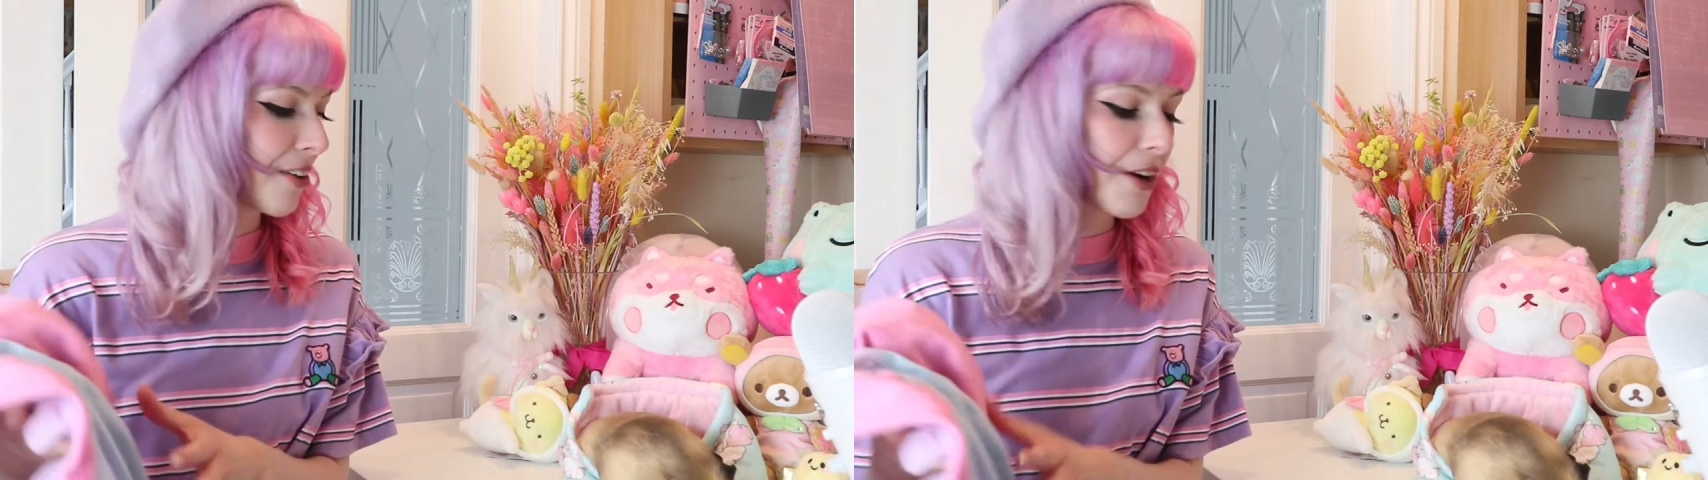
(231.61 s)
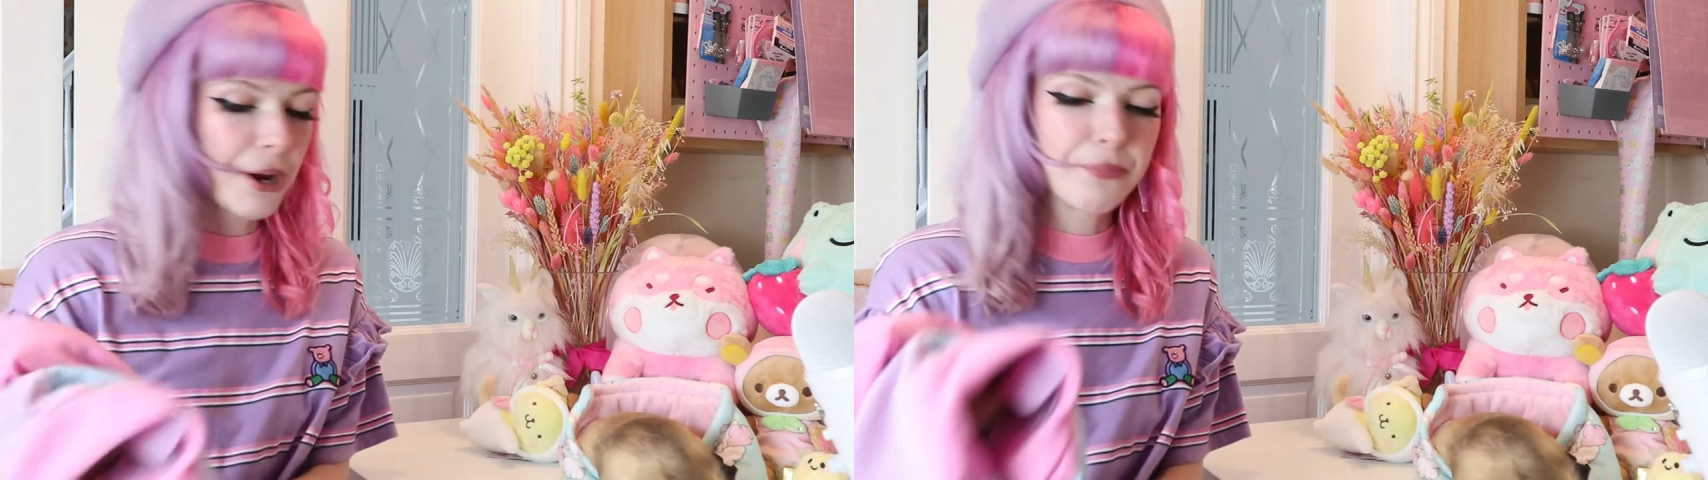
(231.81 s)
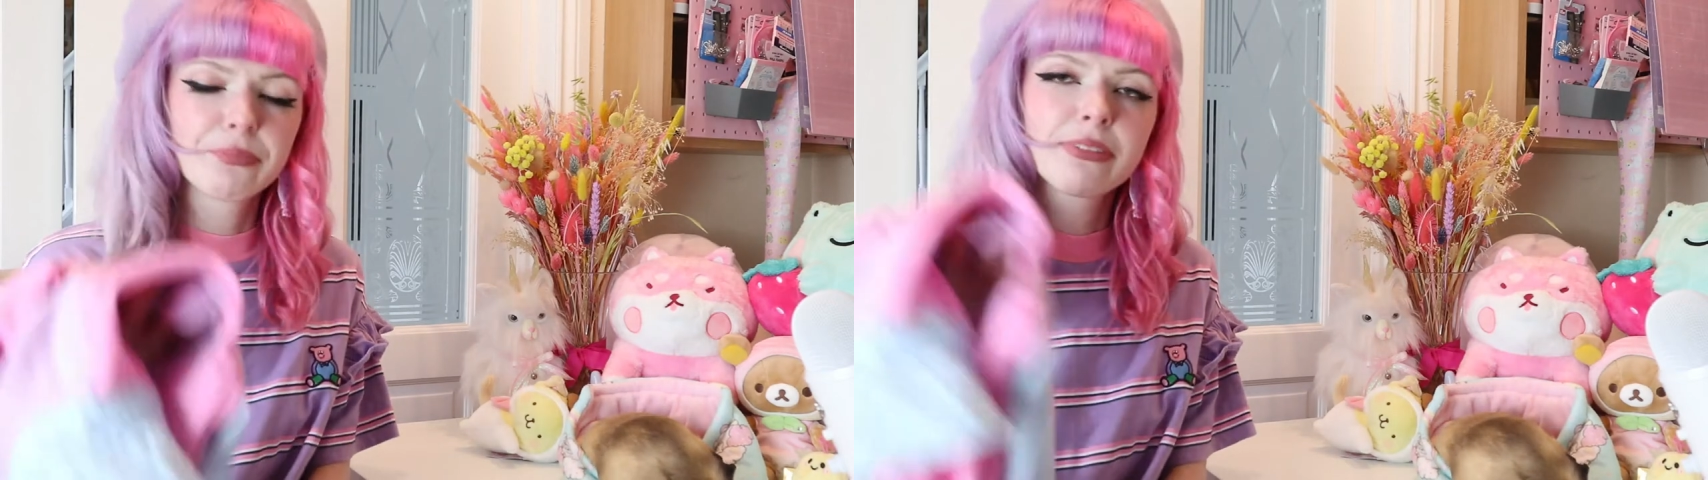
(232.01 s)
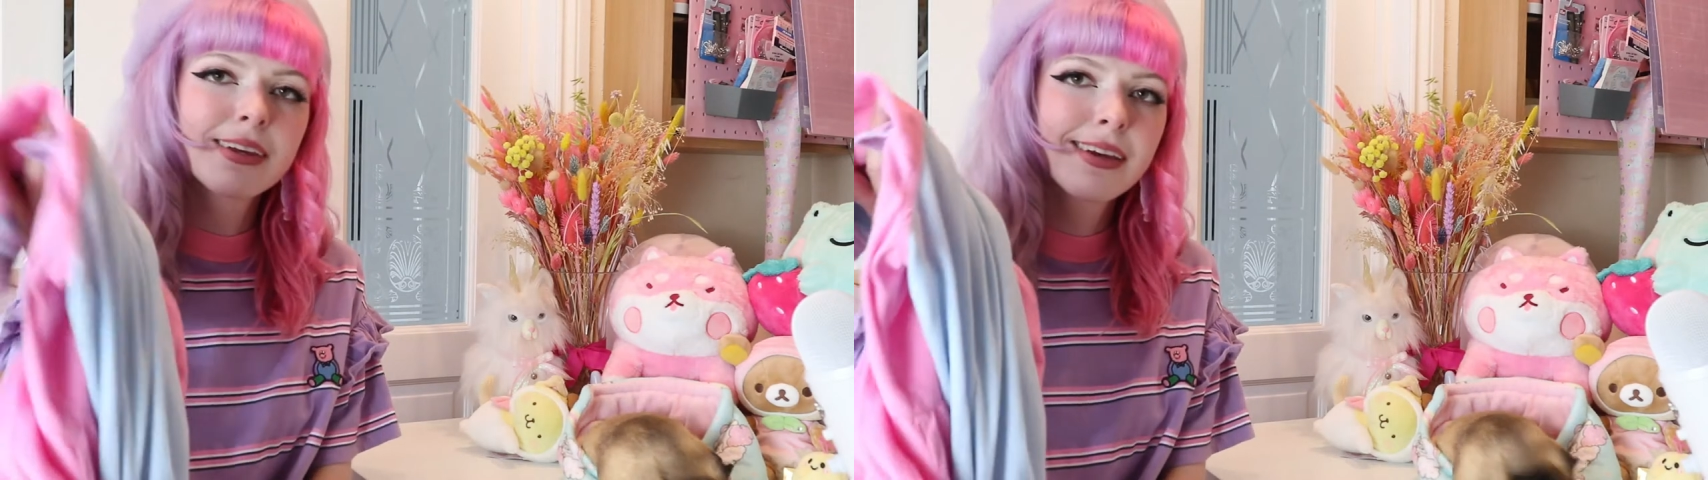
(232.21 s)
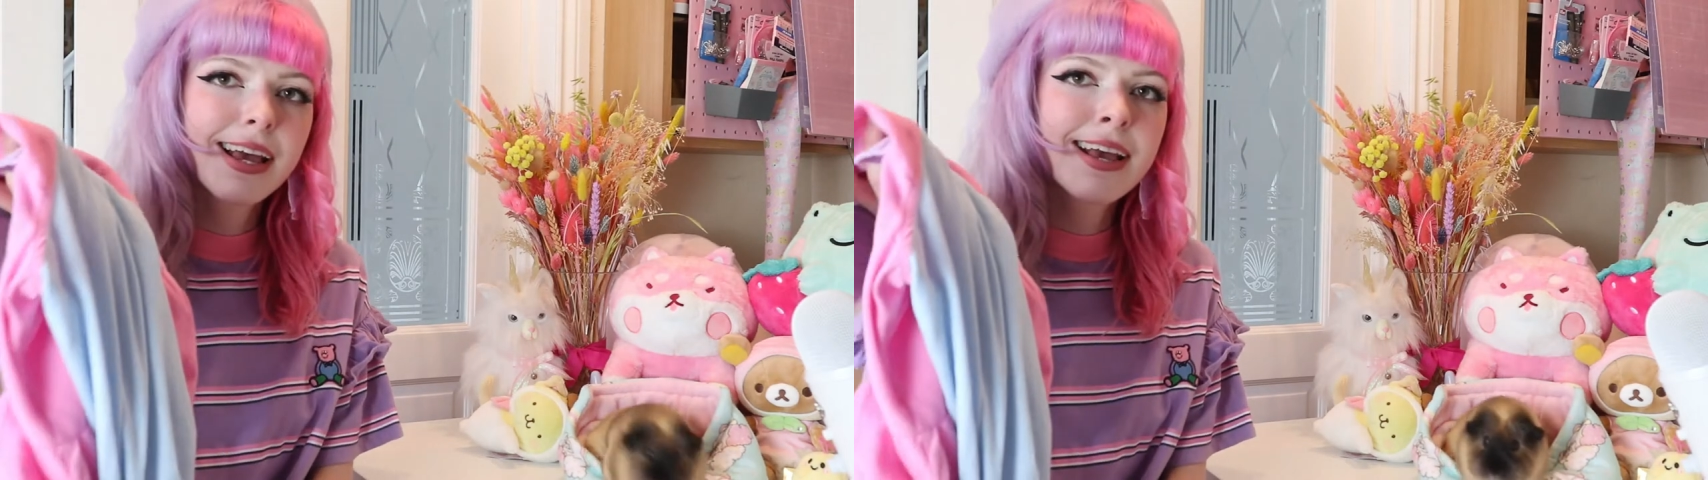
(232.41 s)
you know.
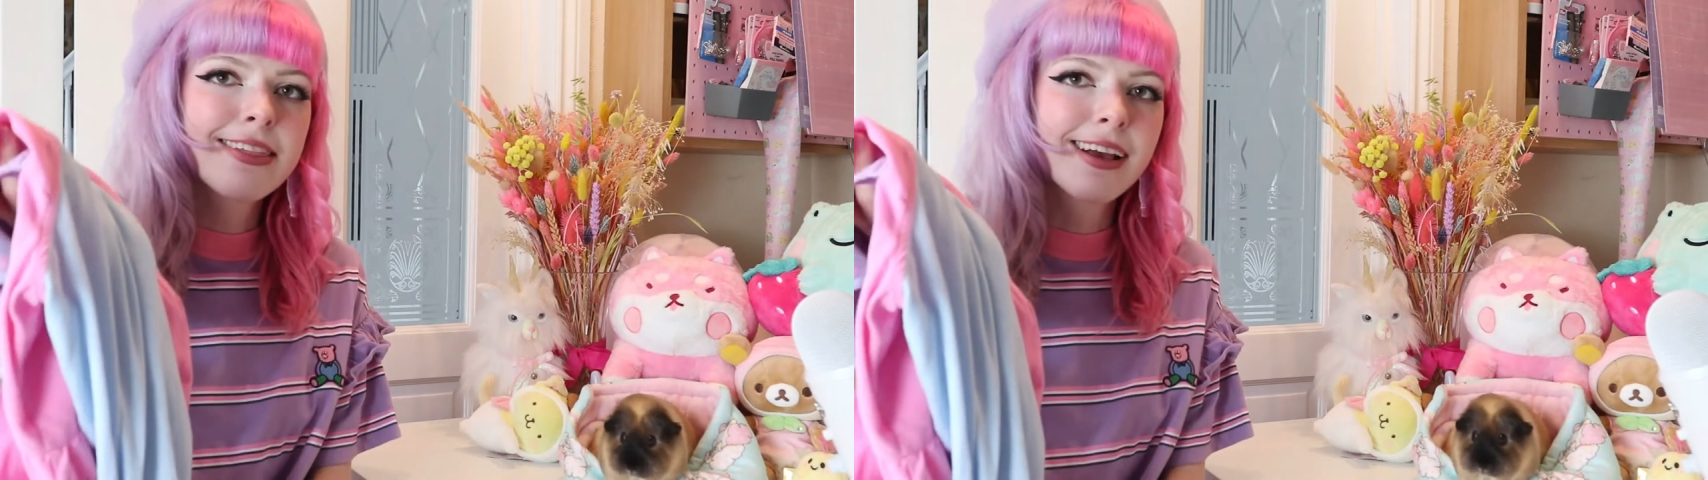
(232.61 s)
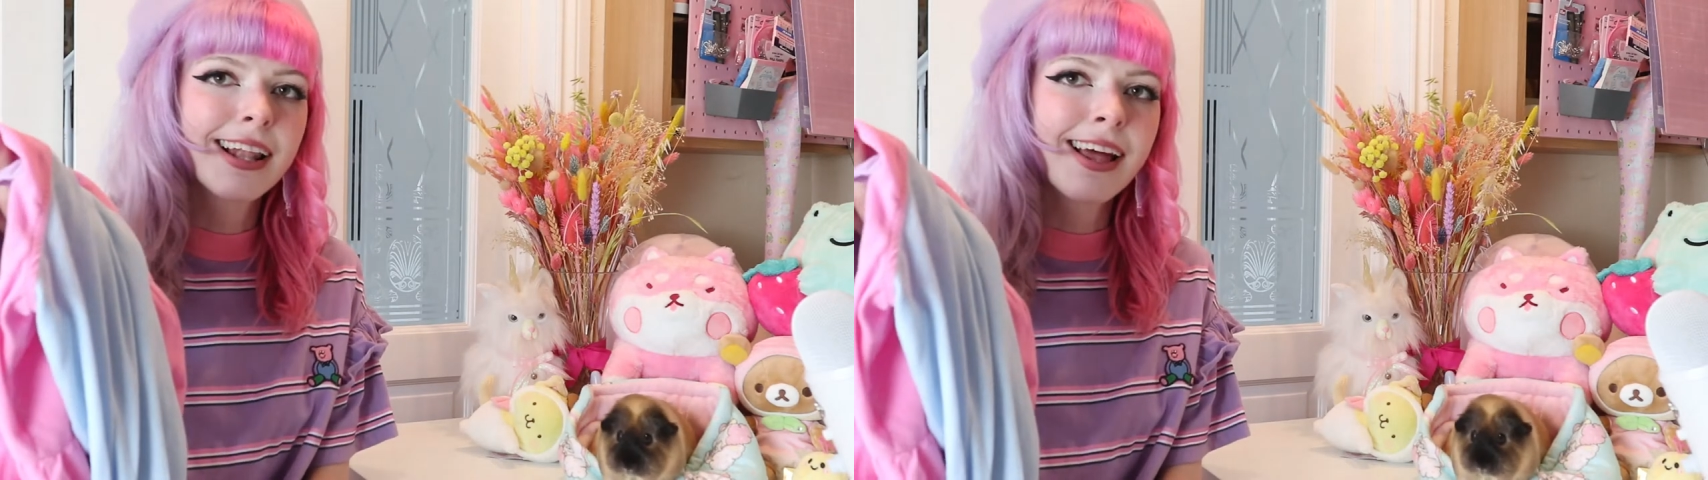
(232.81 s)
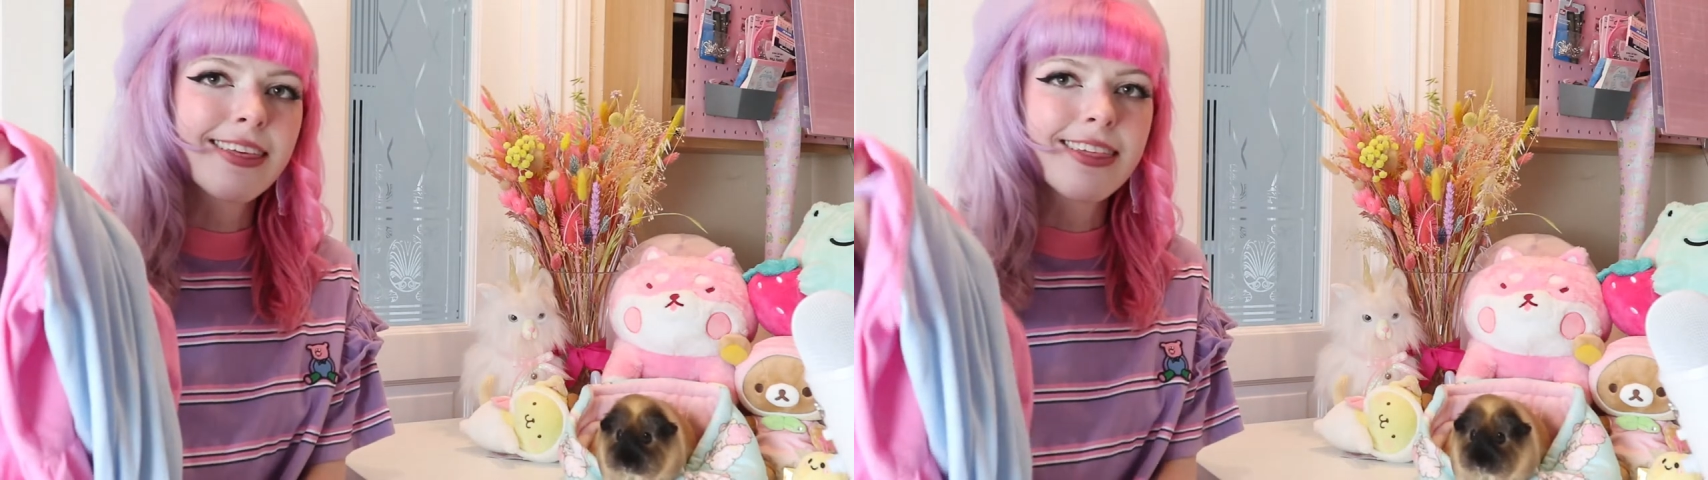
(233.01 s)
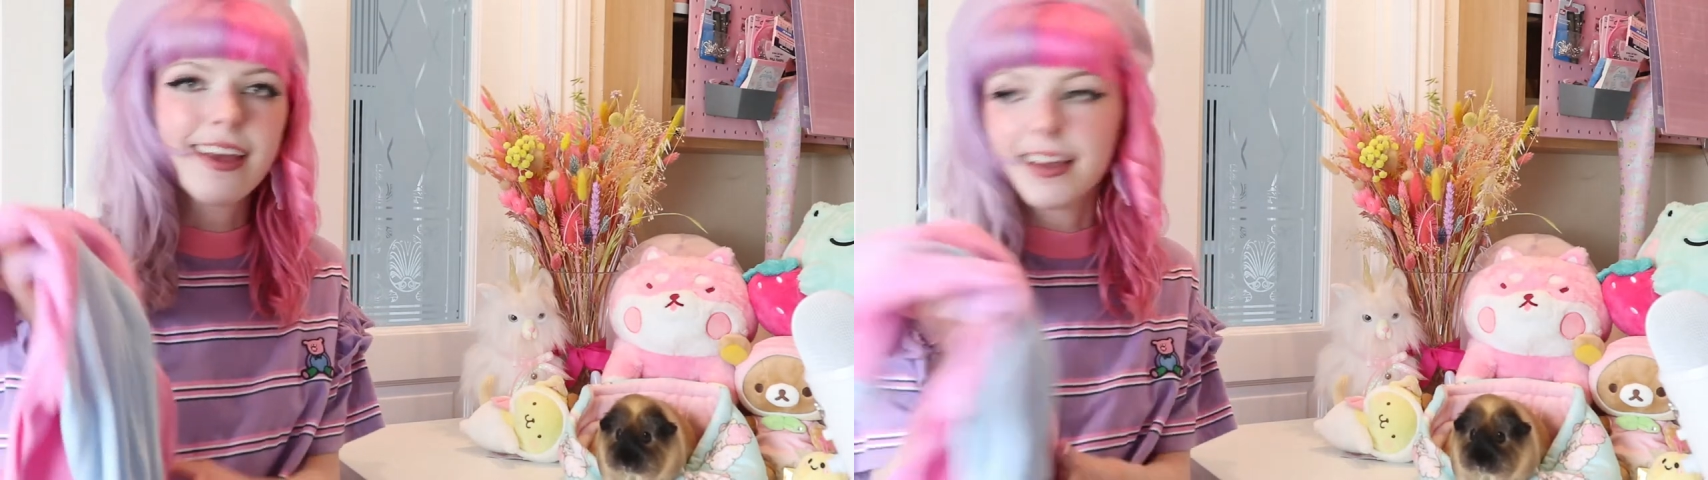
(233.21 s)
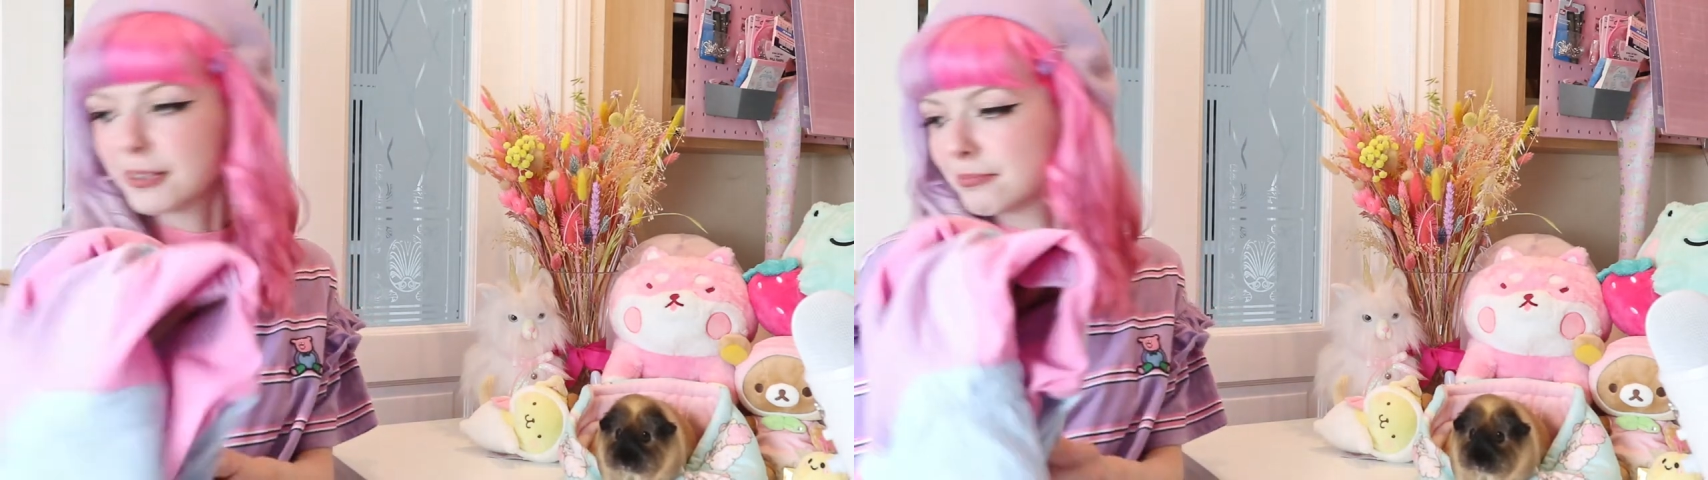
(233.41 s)
It's a
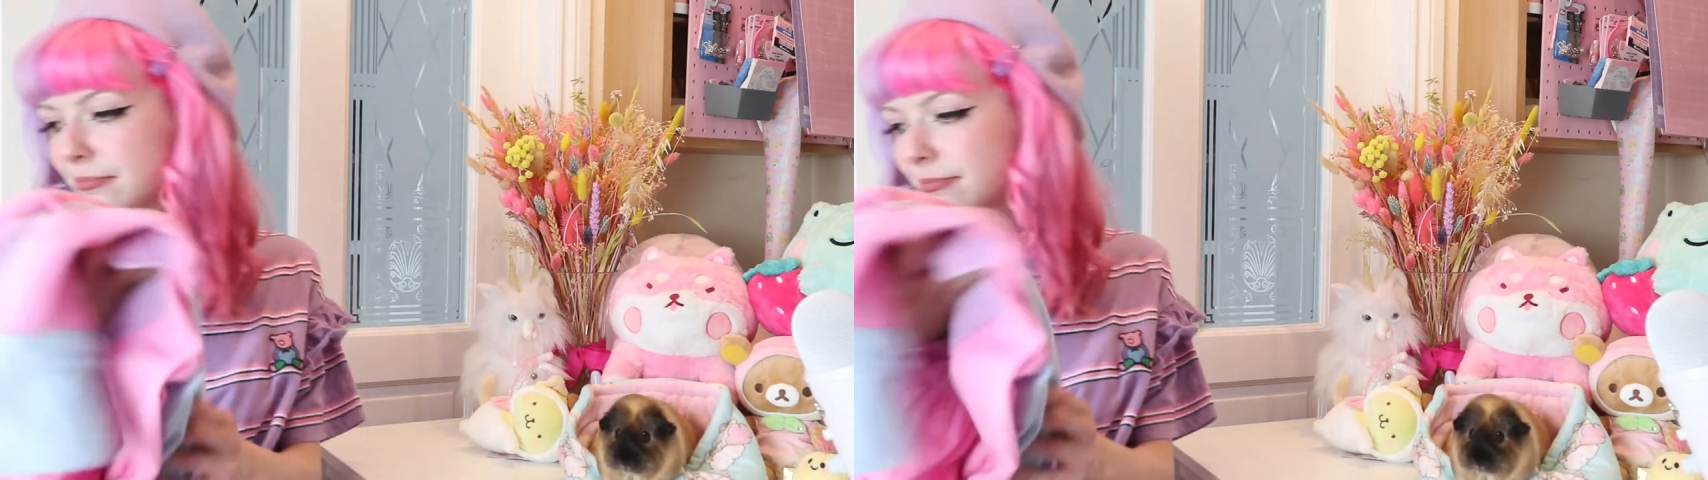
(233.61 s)
classic.